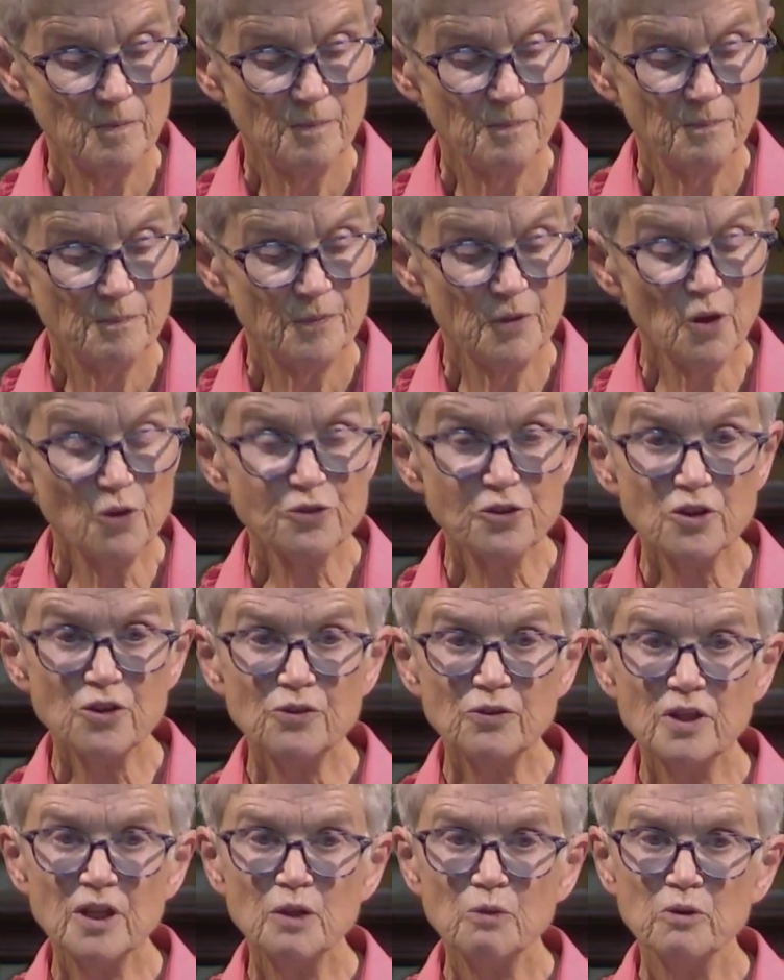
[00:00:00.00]
Not
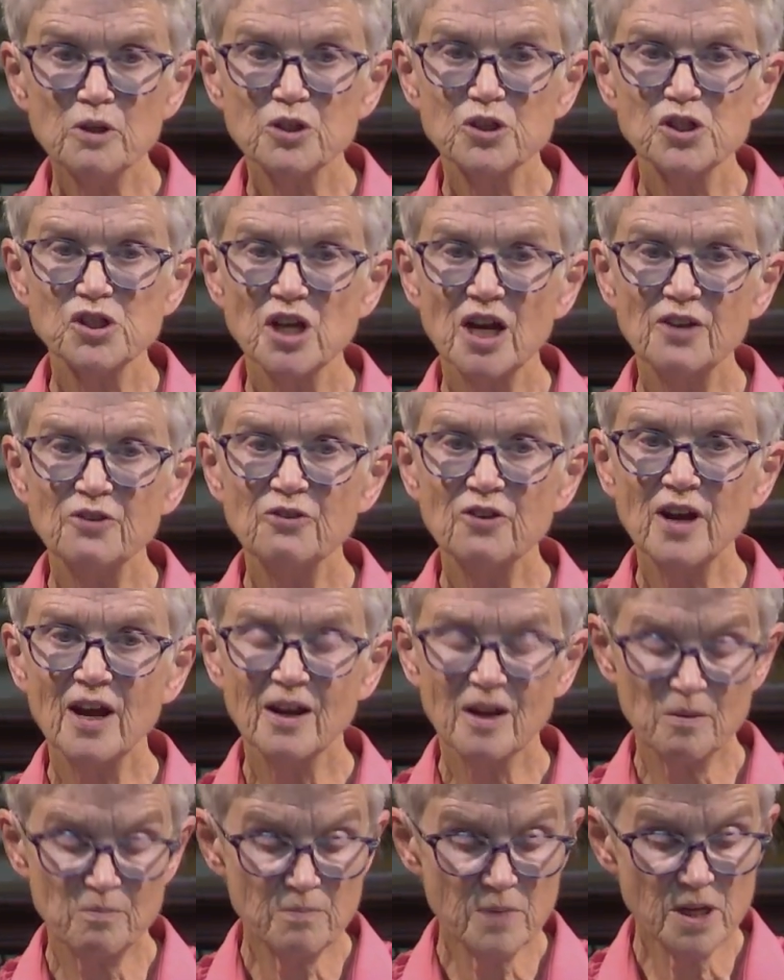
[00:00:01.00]
only were Shadrach,
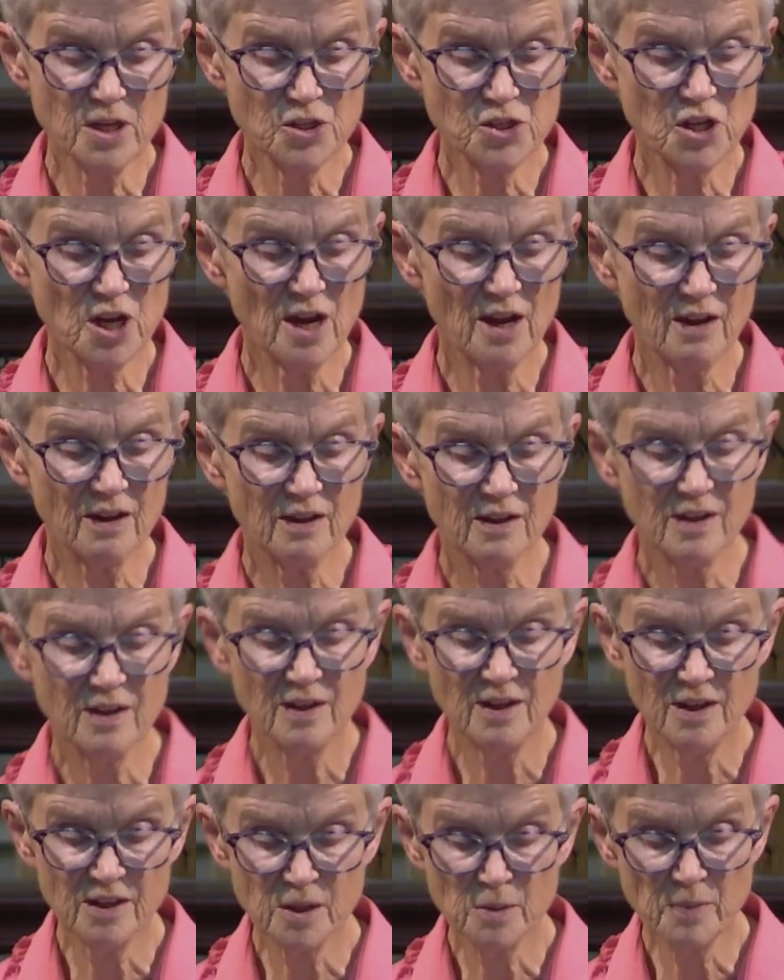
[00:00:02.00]
Meshach, and
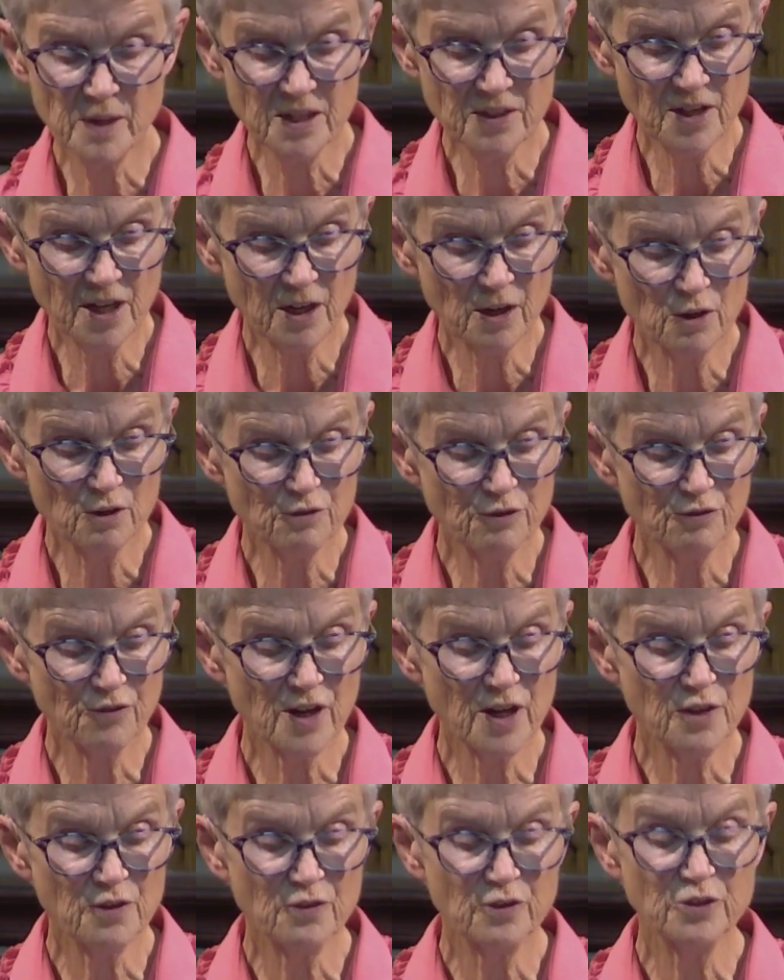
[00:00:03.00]
Abednego
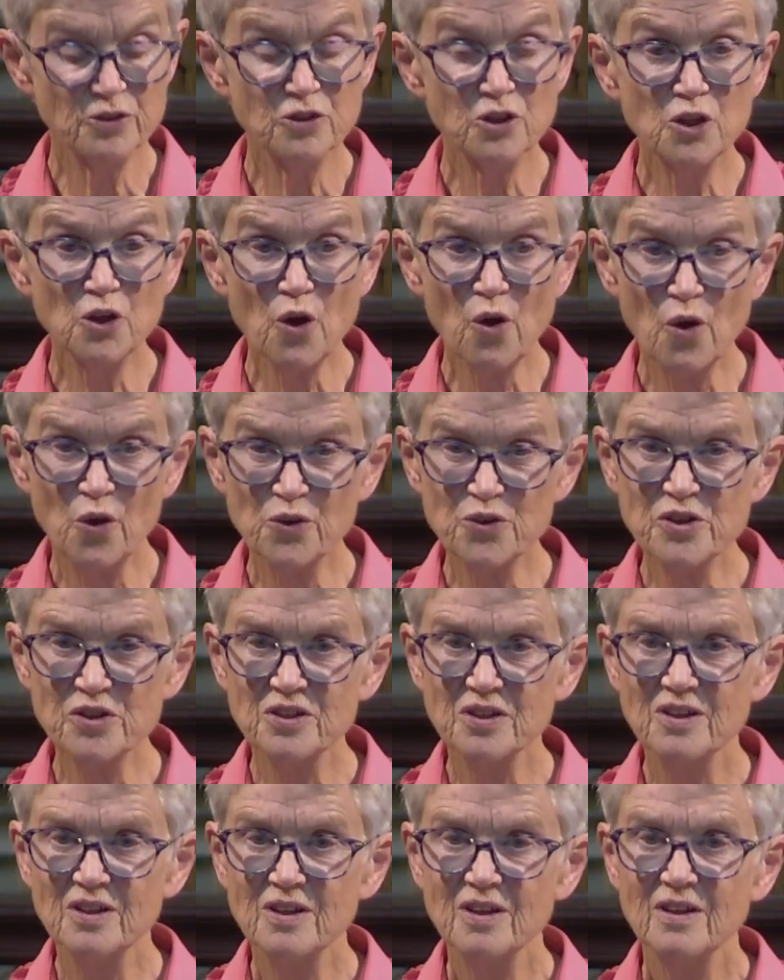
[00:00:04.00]
faithful to God,
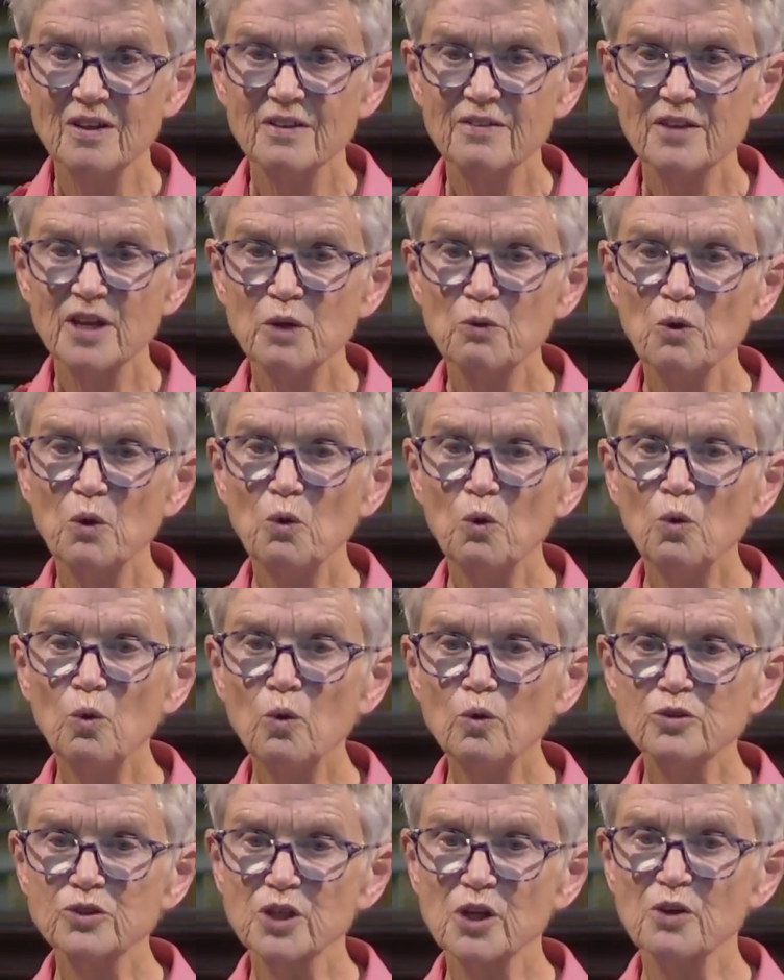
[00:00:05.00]
they were
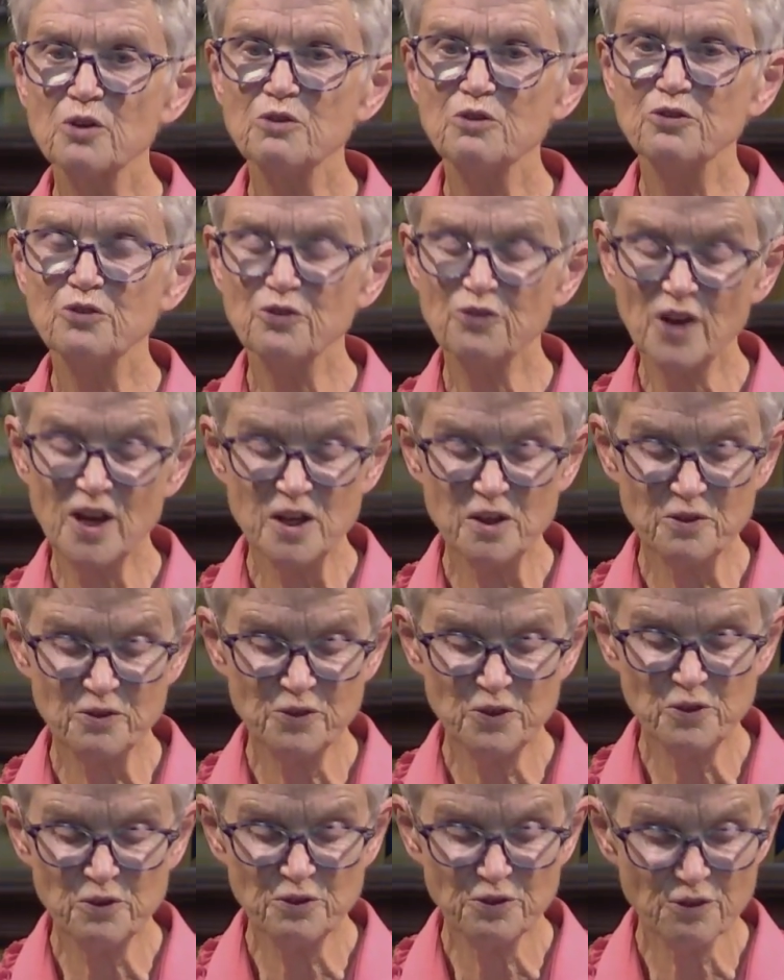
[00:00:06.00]
also faithful
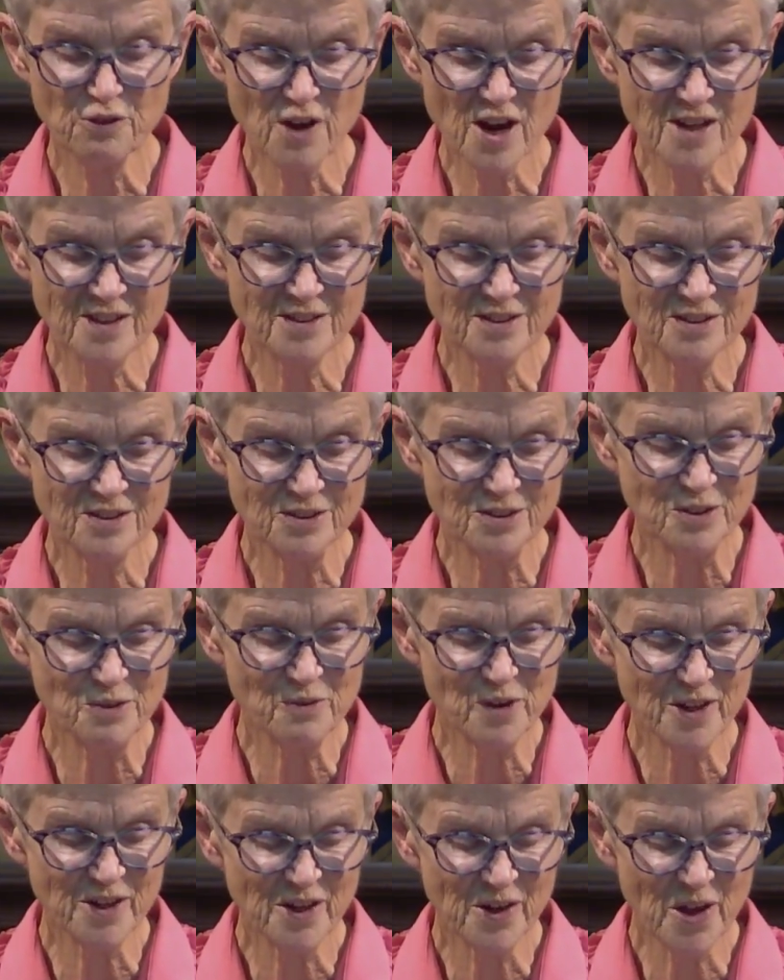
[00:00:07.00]
friends to one
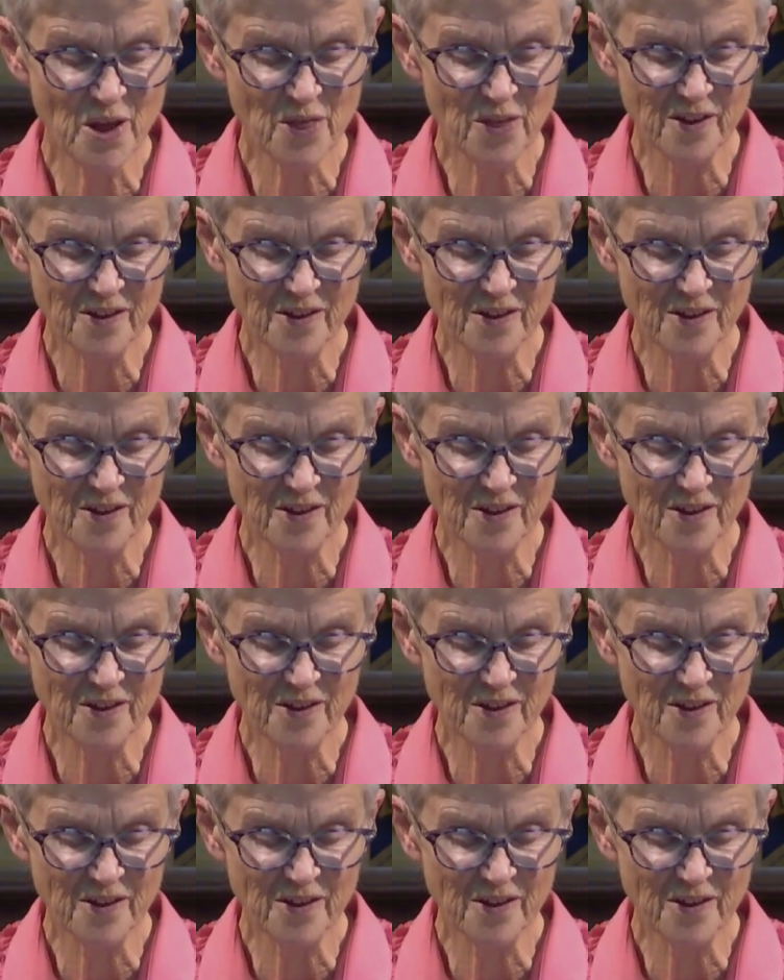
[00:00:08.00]
another.